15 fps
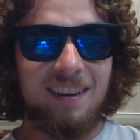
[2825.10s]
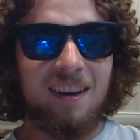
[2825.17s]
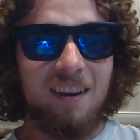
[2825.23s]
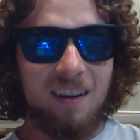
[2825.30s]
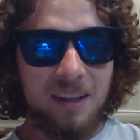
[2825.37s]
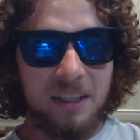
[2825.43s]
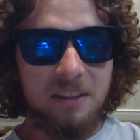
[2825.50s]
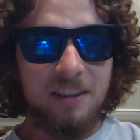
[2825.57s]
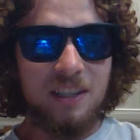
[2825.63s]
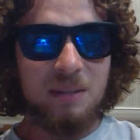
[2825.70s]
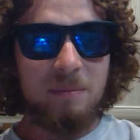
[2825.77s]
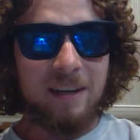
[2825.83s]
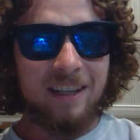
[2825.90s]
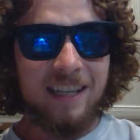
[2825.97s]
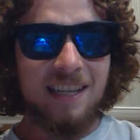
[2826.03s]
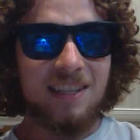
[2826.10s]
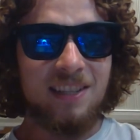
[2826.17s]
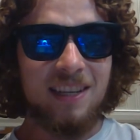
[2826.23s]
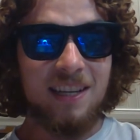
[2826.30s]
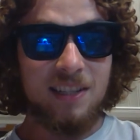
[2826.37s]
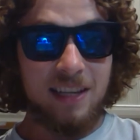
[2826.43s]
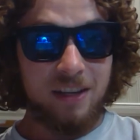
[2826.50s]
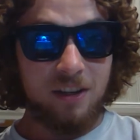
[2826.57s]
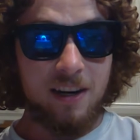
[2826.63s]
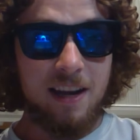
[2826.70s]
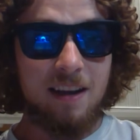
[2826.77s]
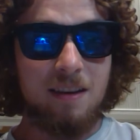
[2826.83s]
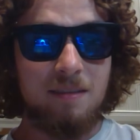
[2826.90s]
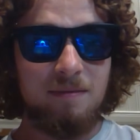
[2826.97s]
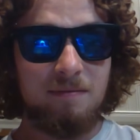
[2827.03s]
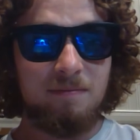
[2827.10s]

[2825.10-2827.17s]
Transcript: All you're experiencing is in your head.